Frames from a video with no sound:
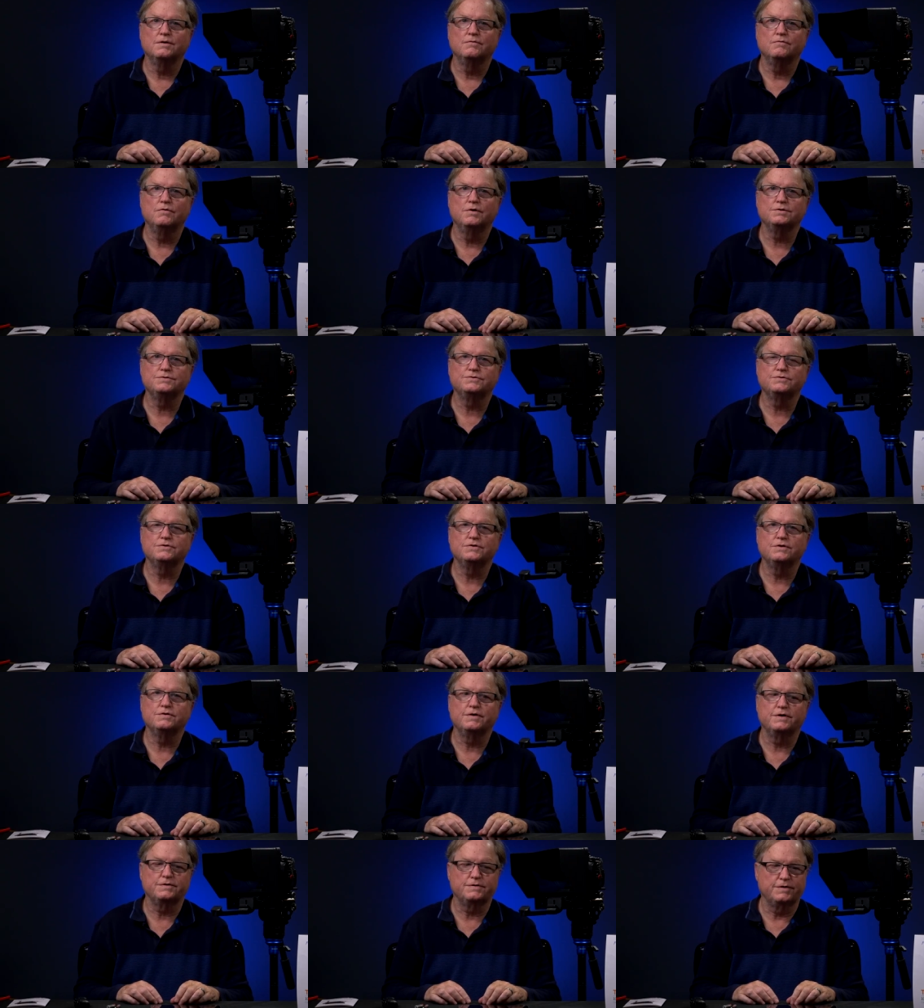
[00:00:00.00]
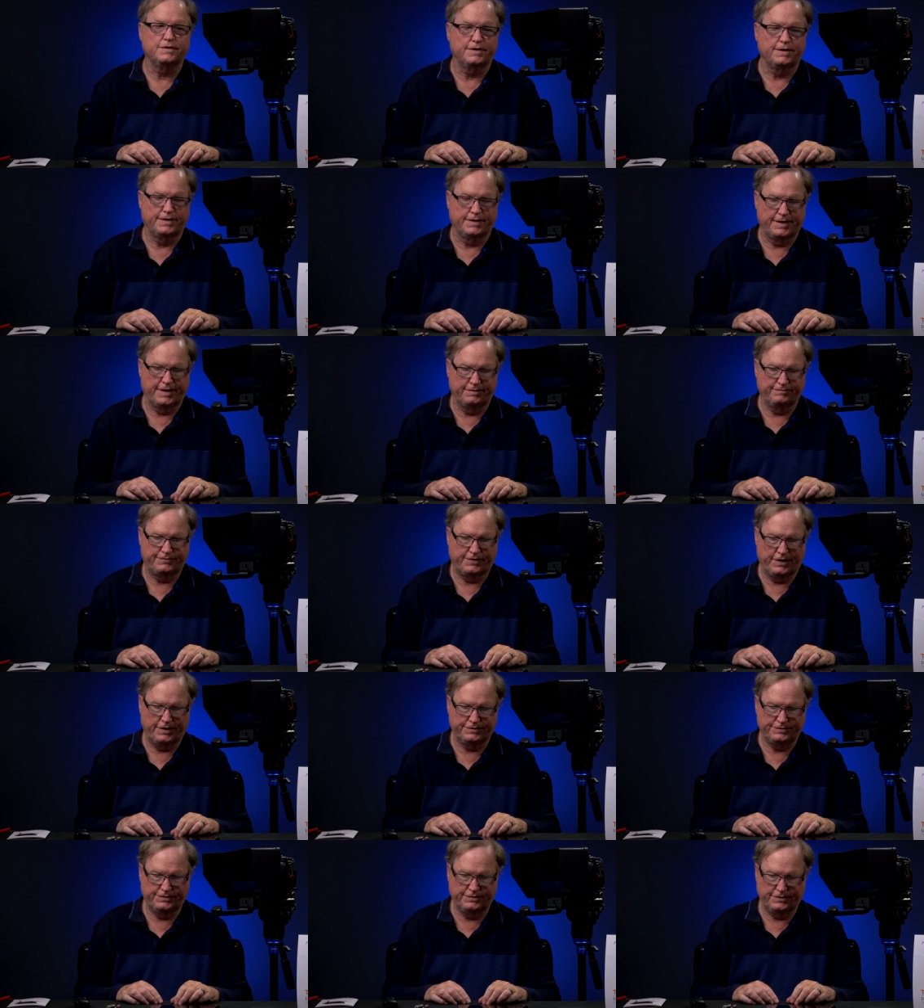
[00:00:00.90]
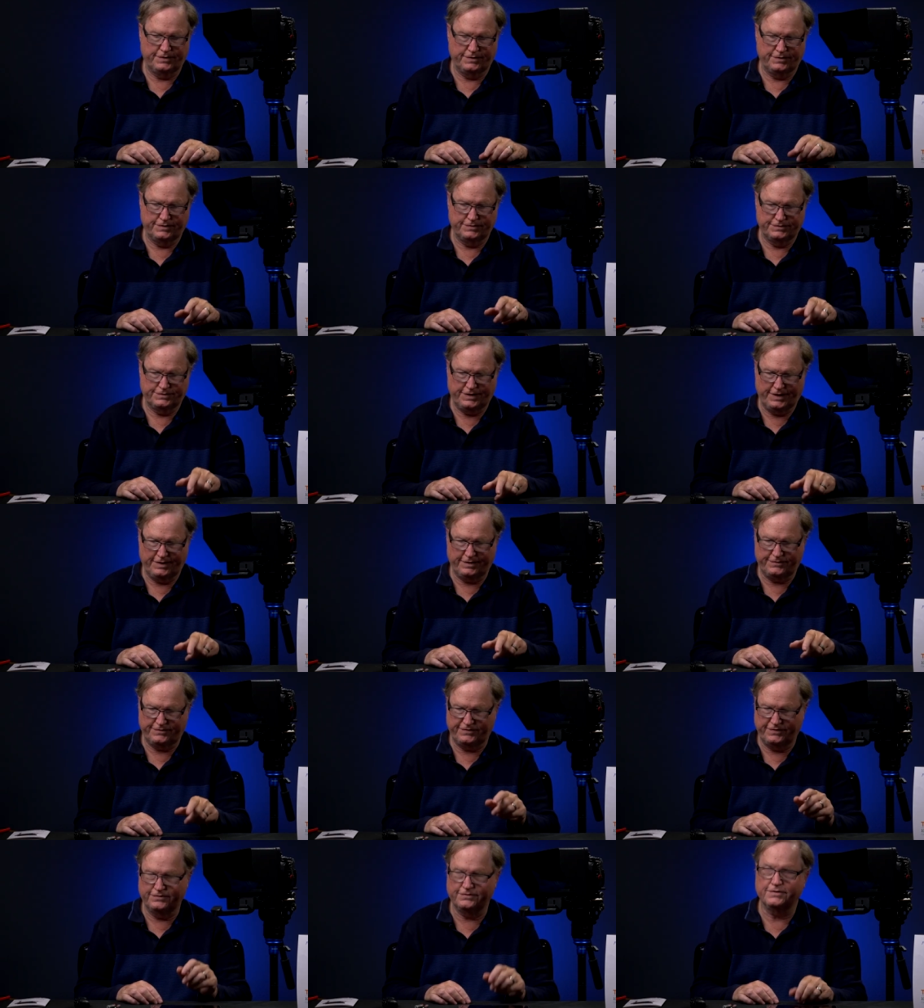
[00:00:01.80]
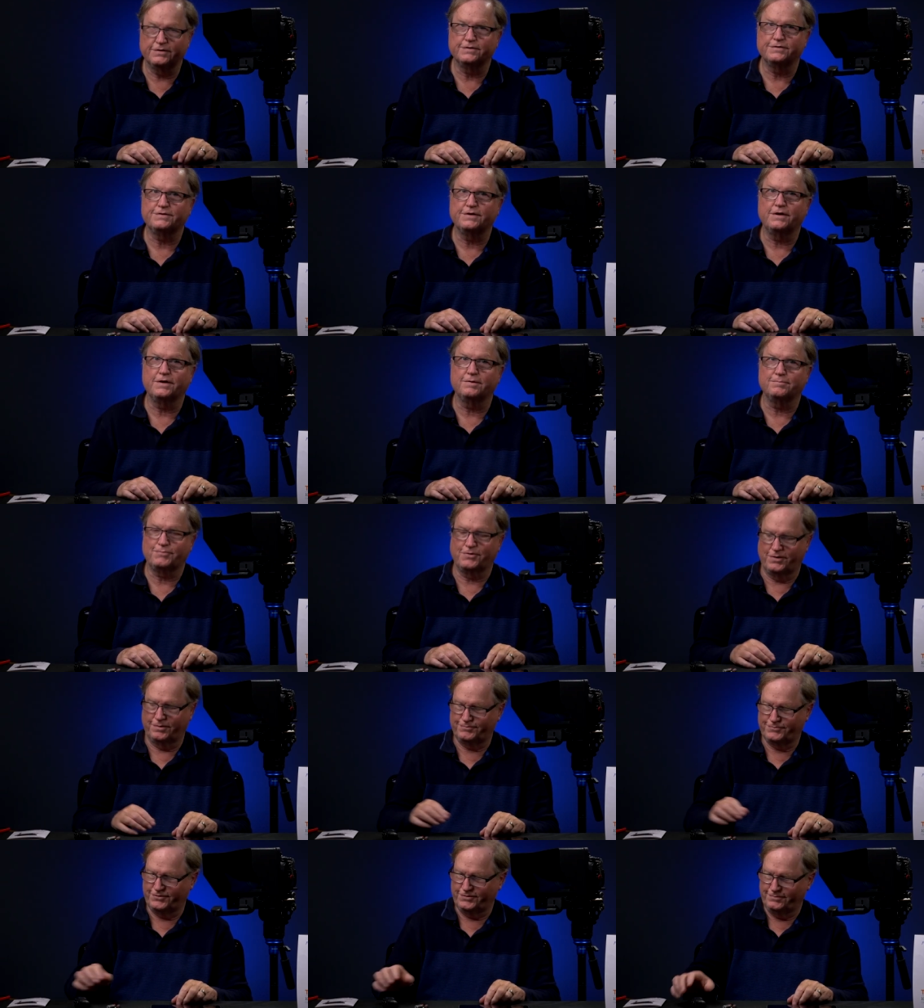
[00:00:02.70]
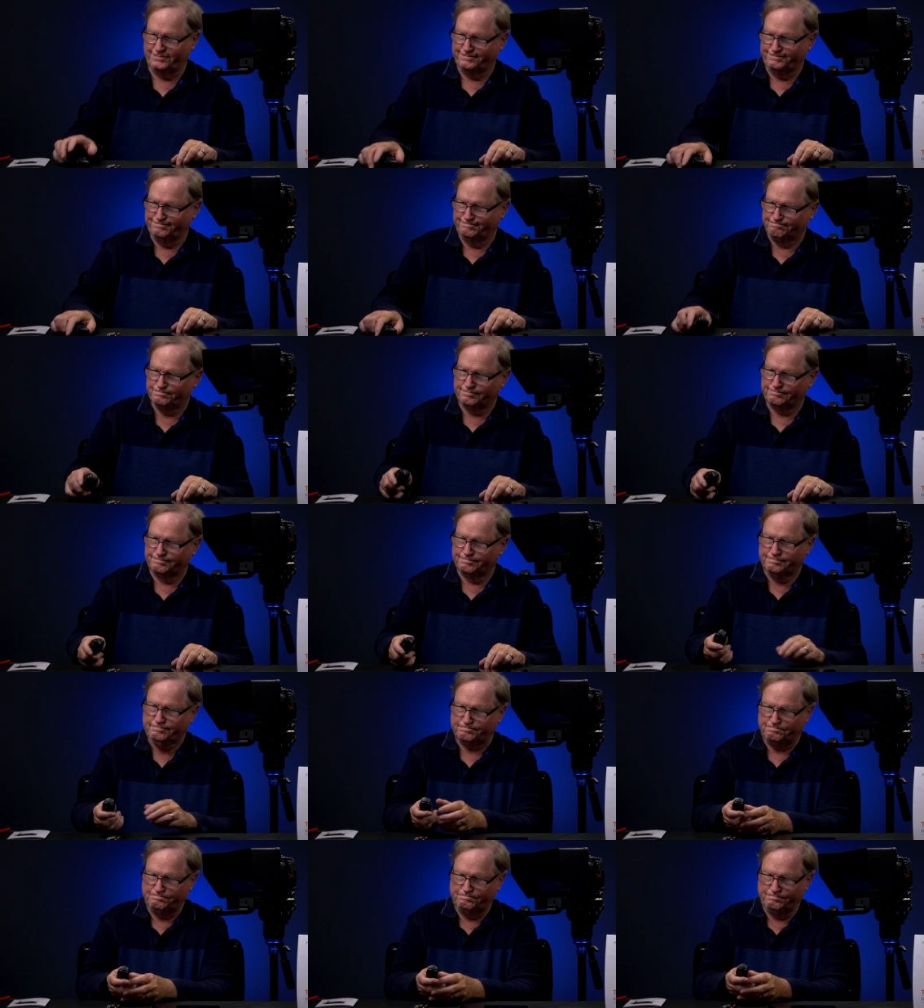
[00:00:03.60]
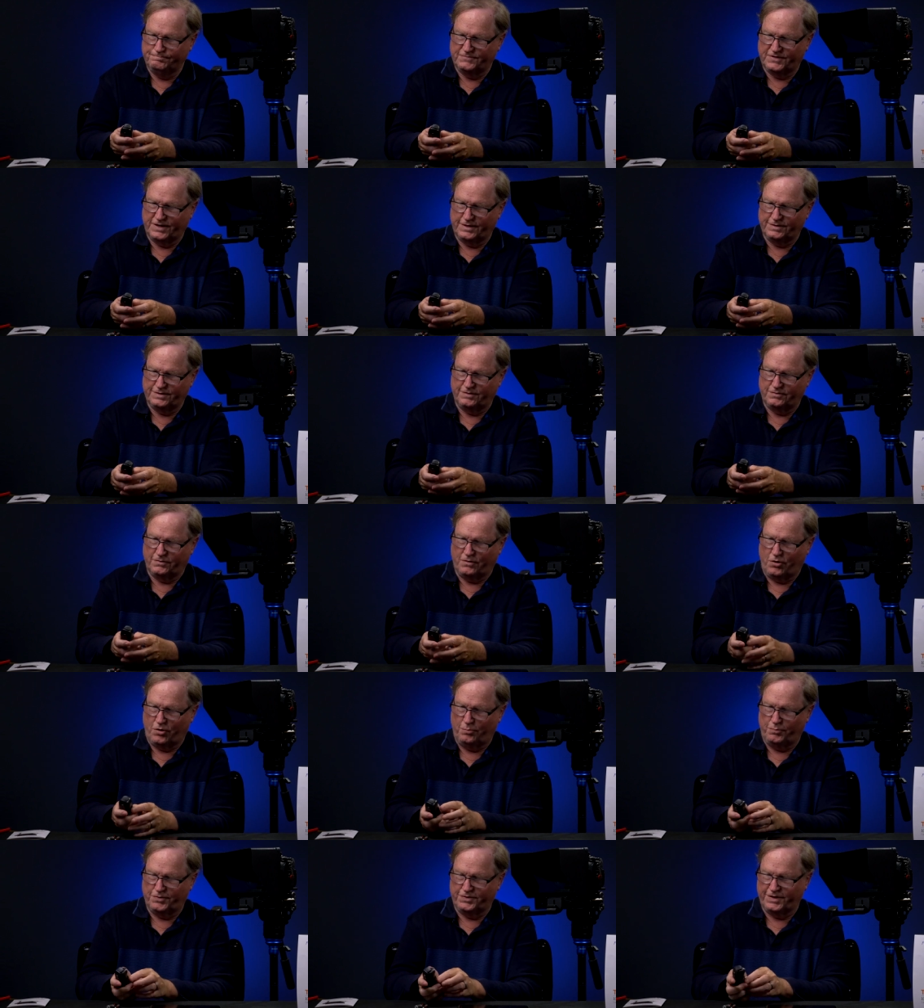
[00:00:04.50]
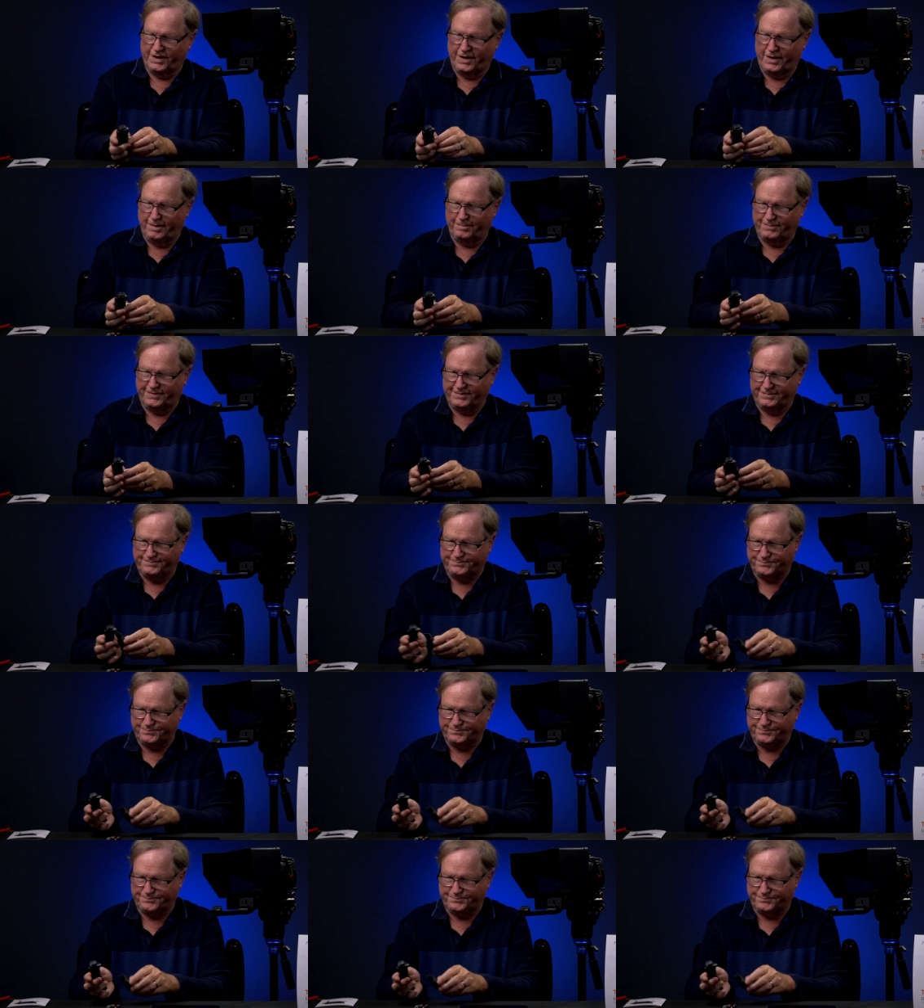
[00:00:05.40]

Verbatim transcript: Once you have got your text into the teleprompter, then you open up